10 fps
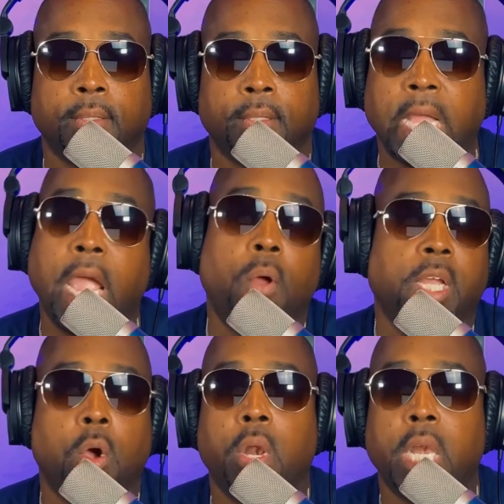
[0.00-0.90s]
They only
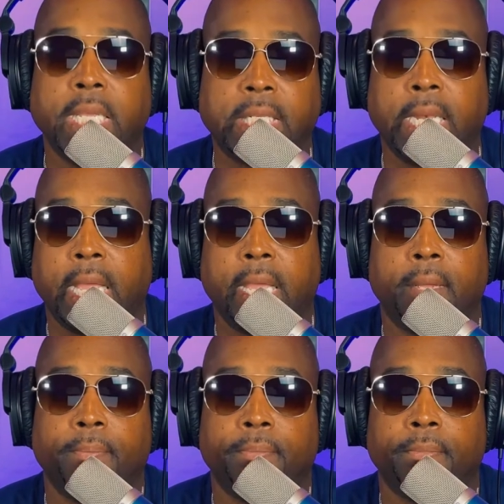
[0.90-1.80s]
going to listen at
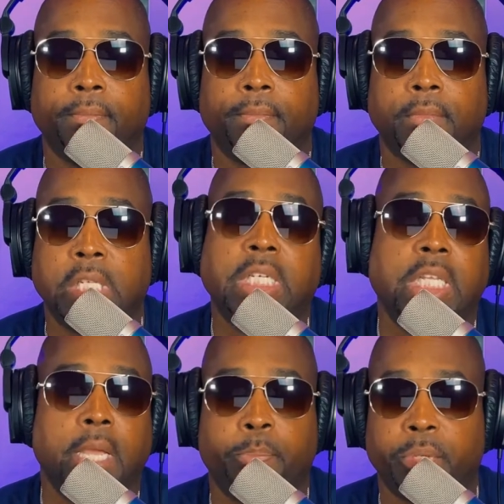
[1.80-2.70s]
the
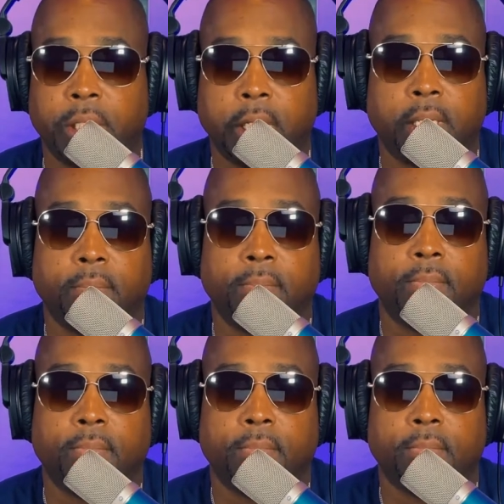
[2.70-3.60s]
10%.
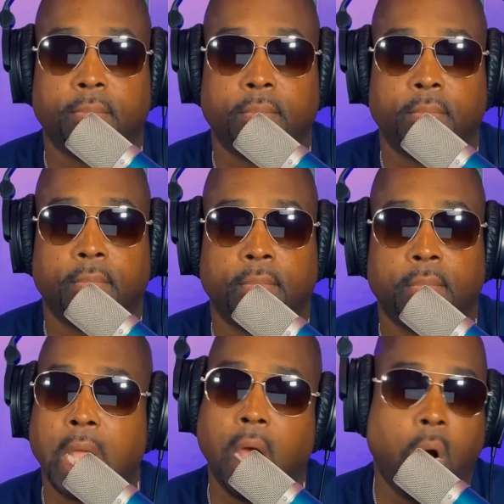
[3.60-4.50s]

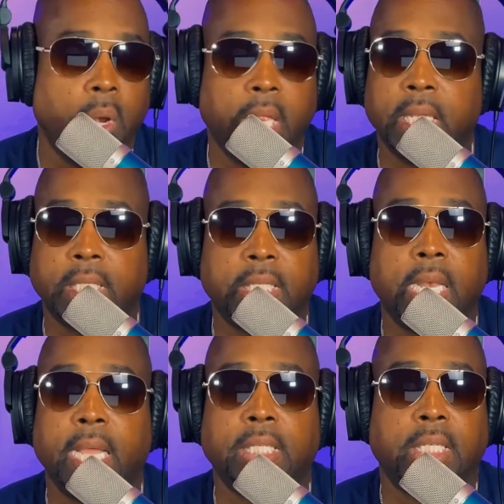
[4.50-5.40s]
They're only
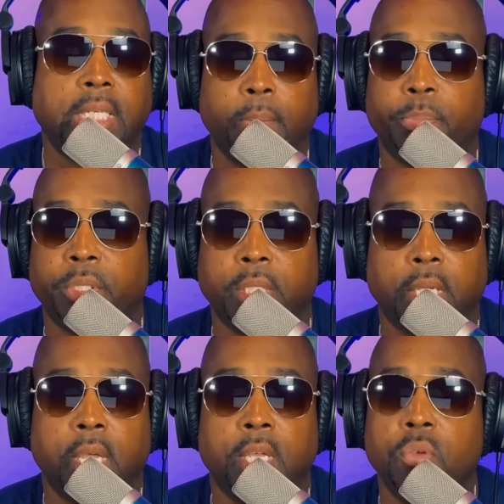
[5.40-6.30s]
listening at the
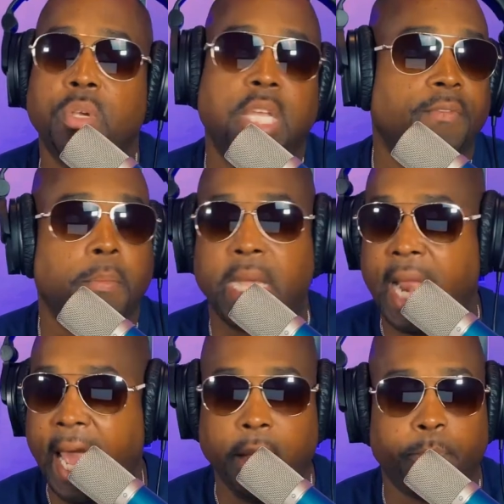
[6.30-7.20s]
10%. You can give them
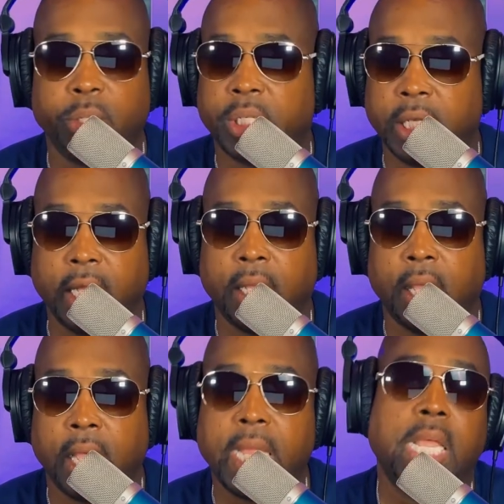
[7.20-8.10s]
90%
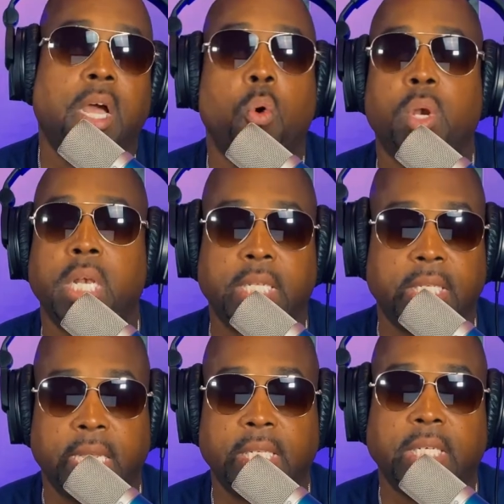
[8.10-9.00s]
and they're only
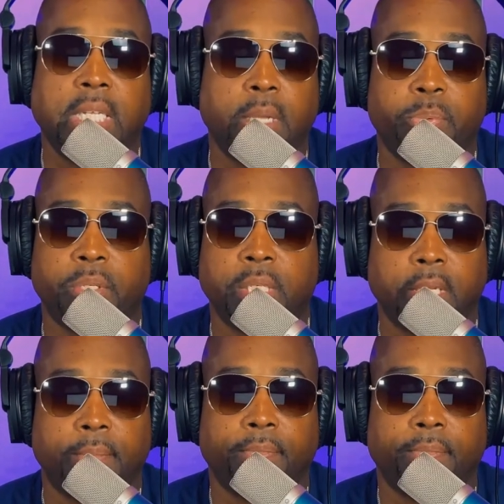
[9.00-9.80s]
listening at the 10%.